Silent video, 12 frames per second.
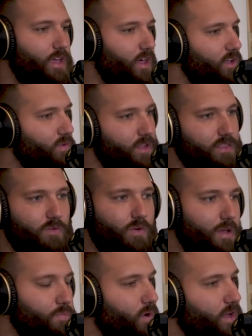killing rate, the
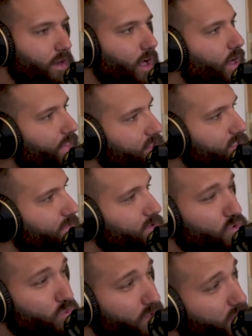rape rate, all that stuff
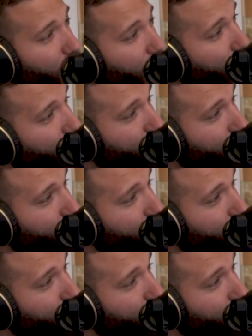is really high in